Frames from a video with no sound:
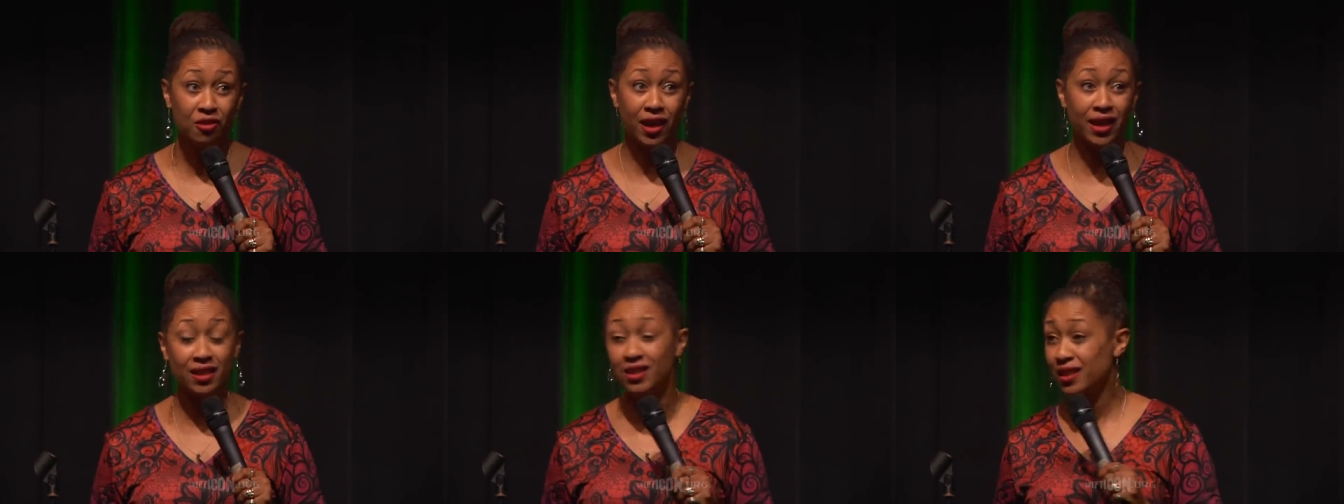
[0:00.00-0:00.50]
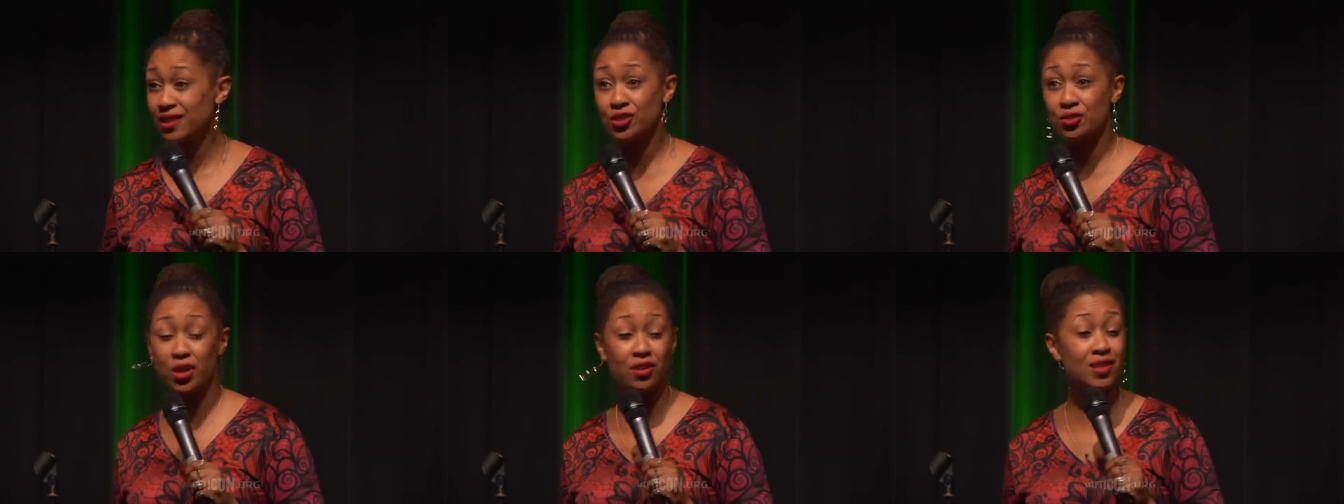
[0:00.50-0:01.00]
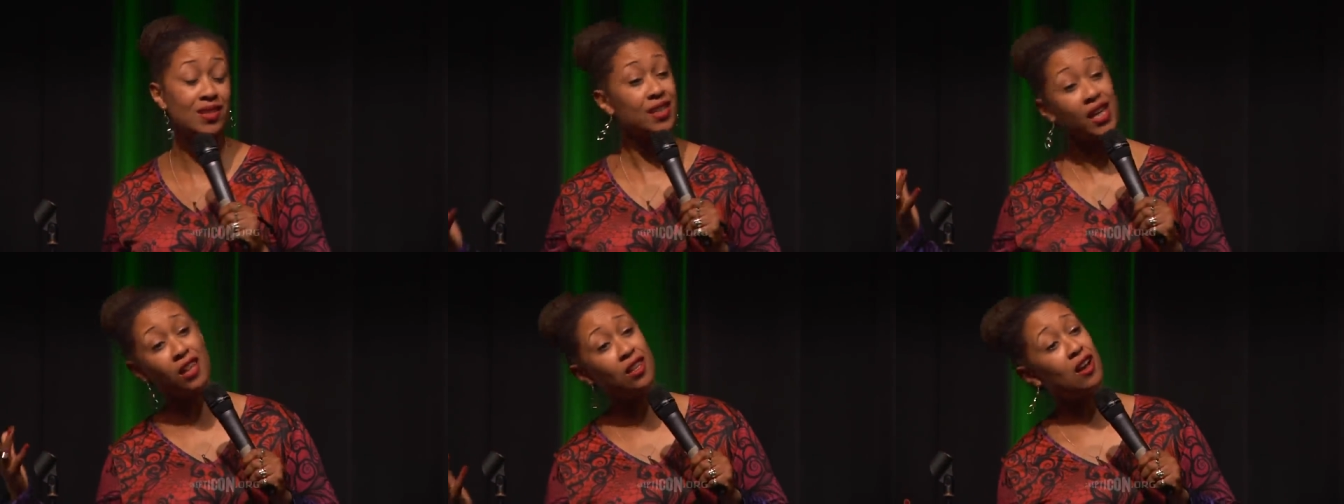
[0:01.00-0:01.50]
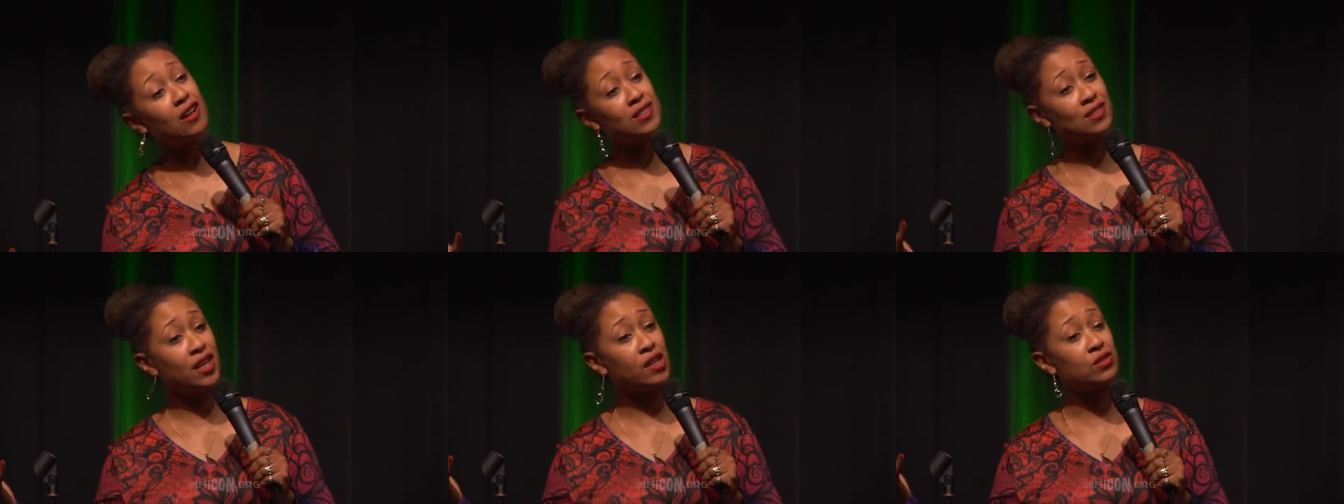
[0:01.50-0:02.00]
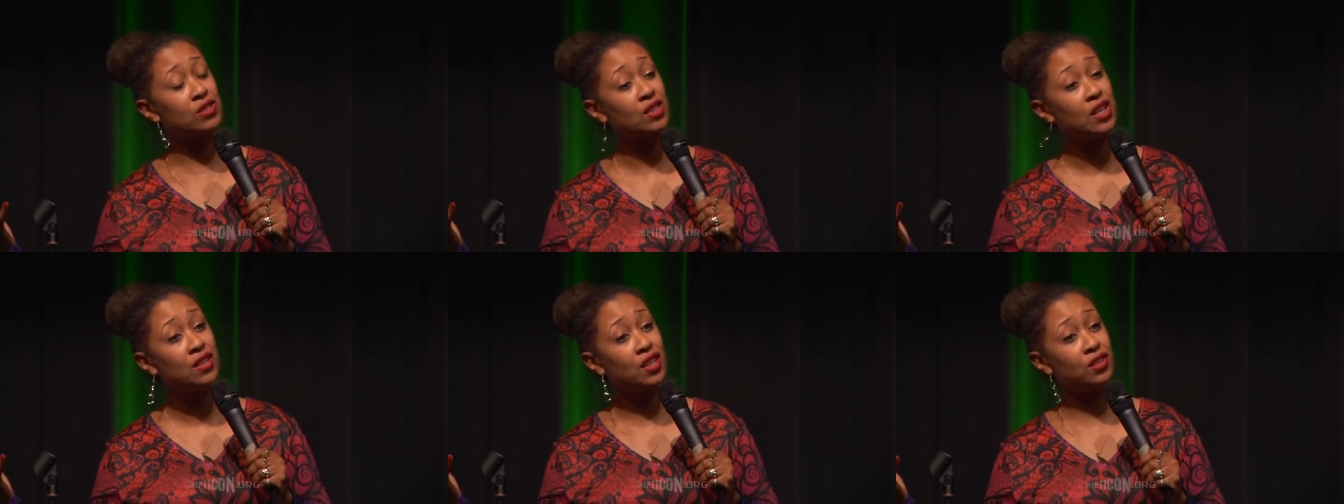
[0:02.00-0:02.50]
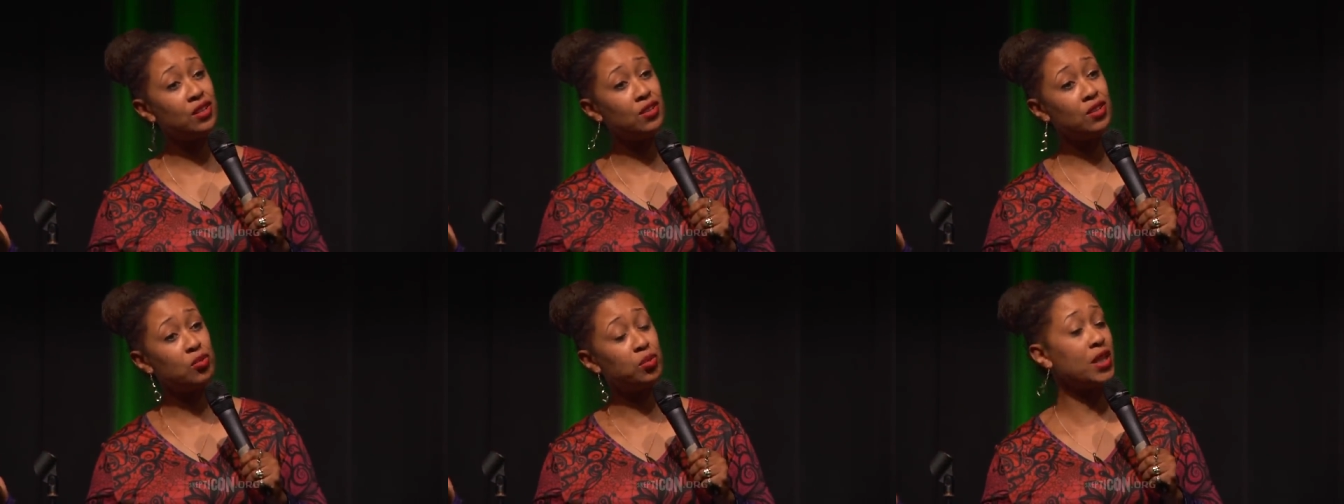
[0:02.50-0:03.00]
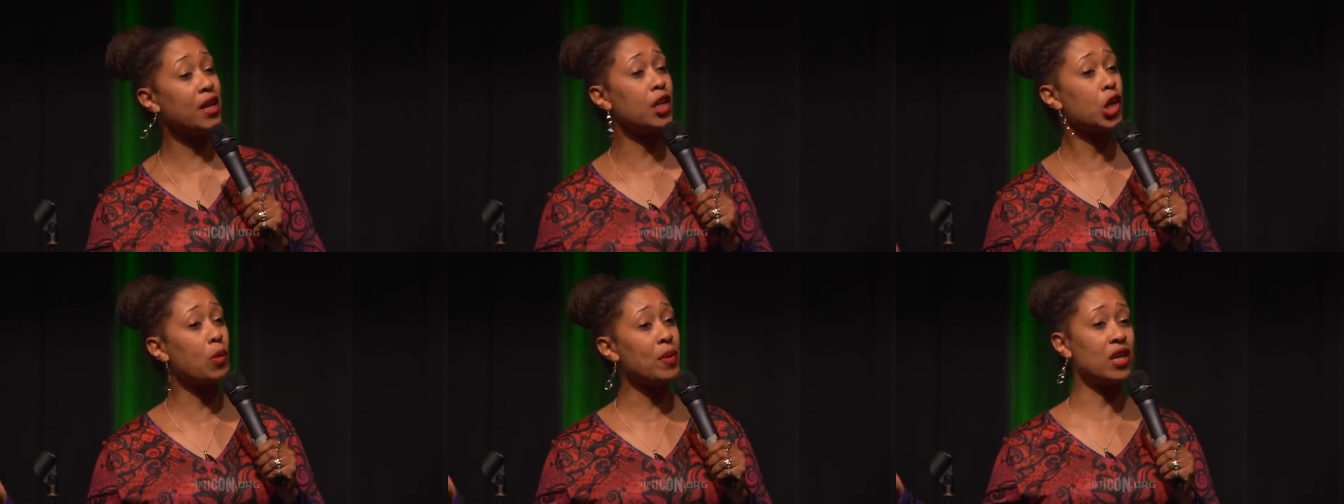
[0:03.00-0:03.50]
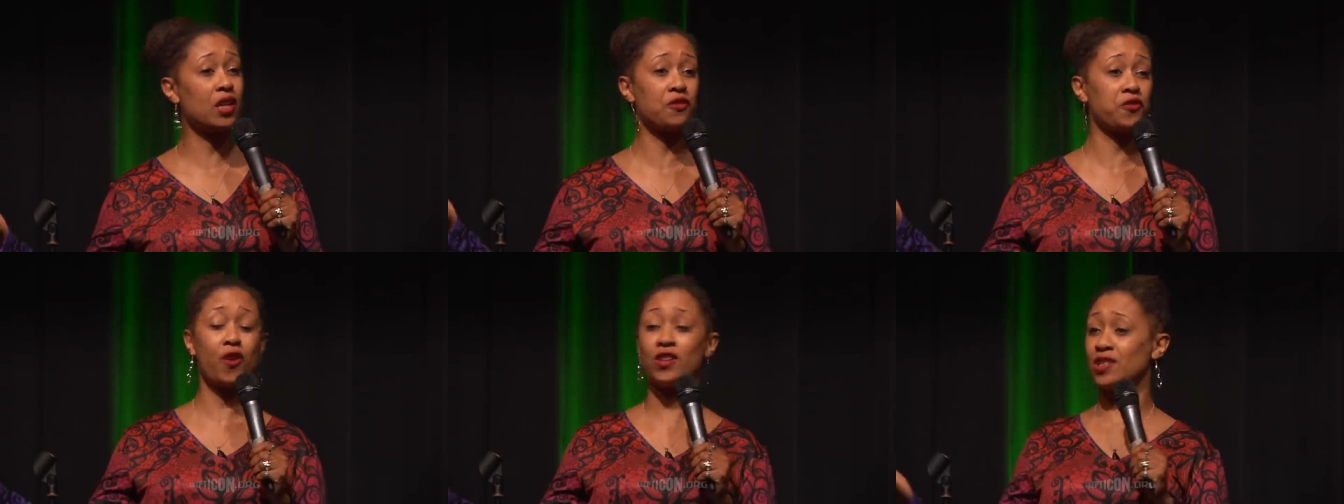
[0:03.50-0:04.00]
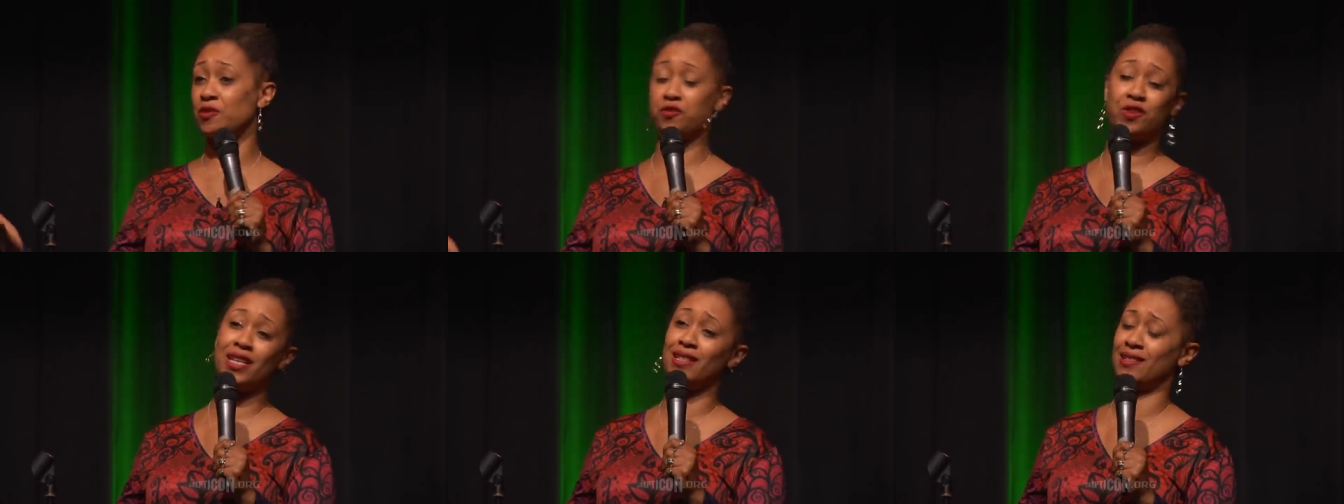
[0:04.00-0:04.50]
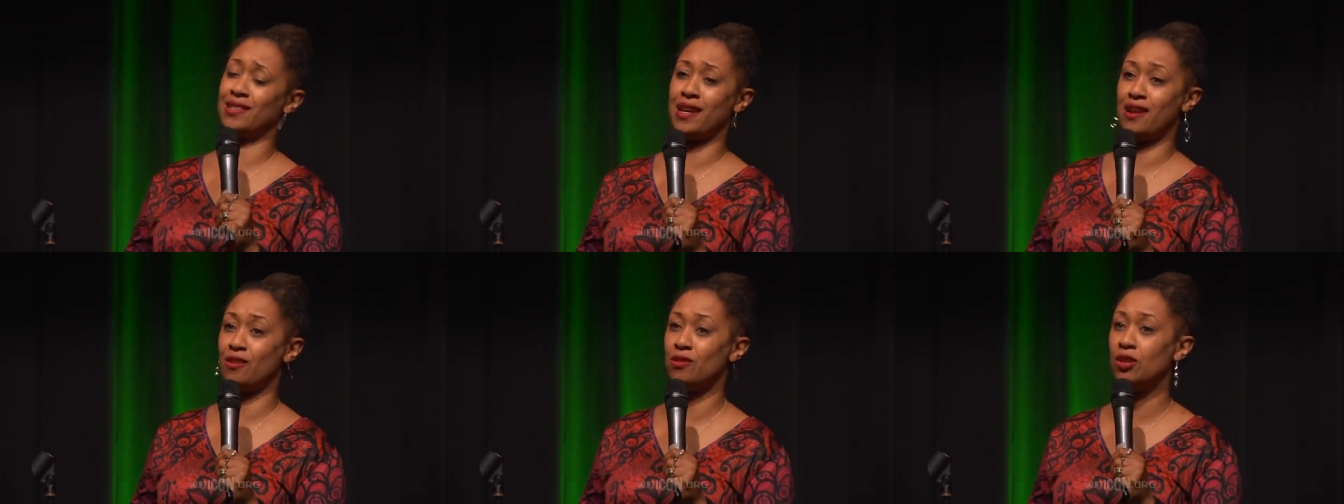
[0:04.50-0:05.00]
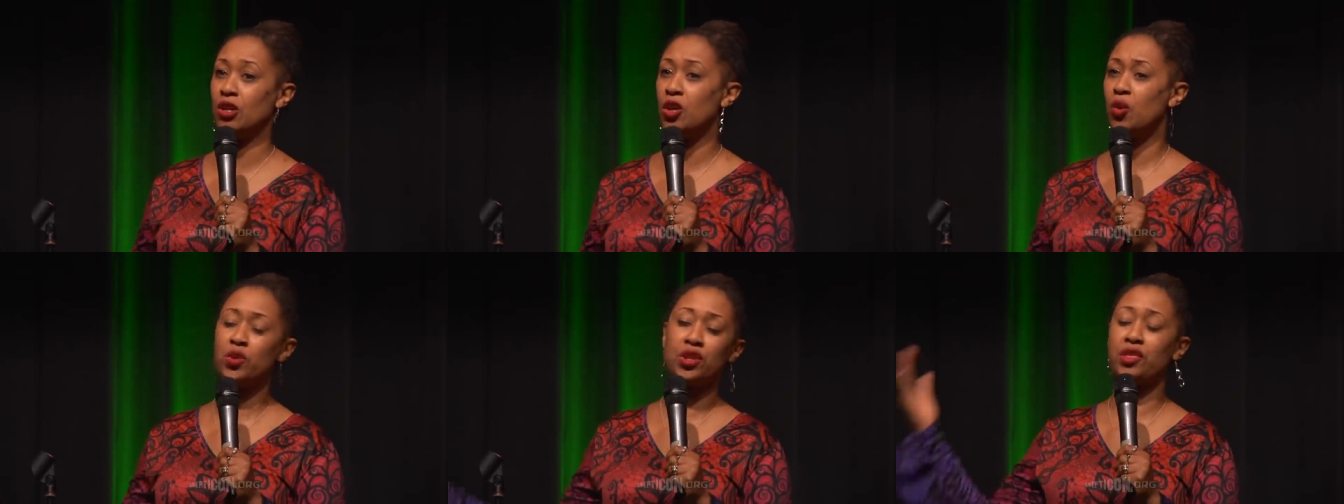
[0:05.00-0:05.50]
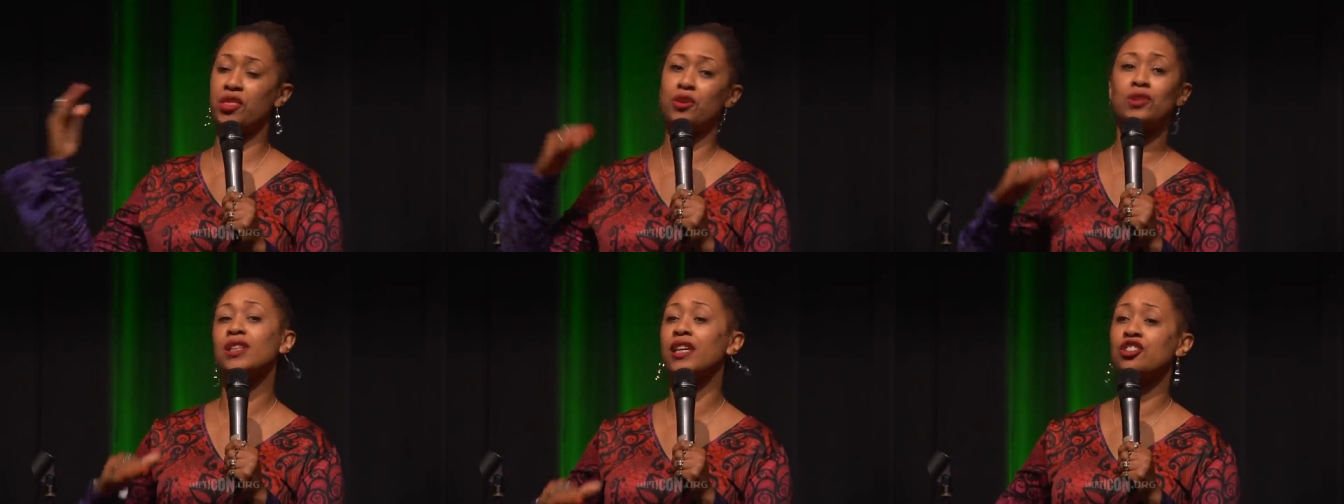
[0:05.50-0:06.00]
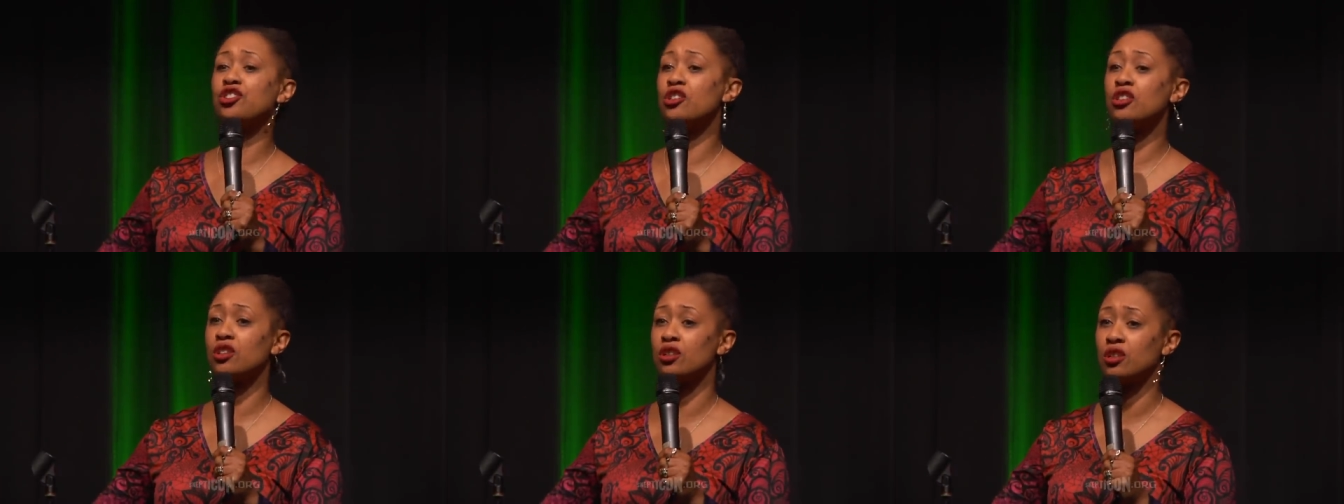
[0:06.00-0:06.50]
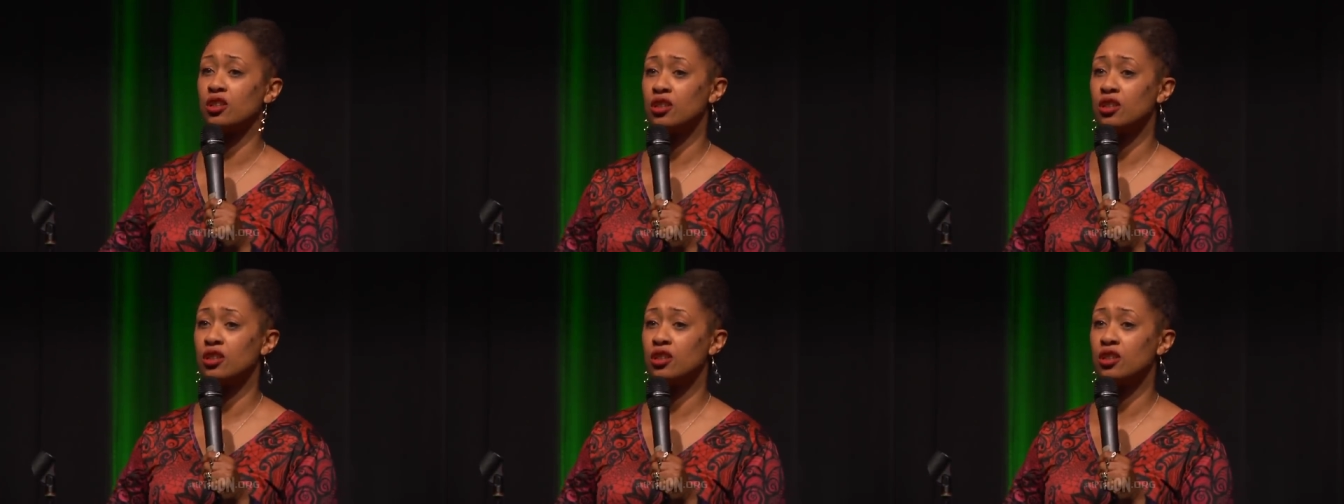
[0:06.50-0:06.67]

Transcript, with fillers: right? Like, did you hear this? Kellogg's announced that they're, they're planning on making frosted flakes now with a third less sugar.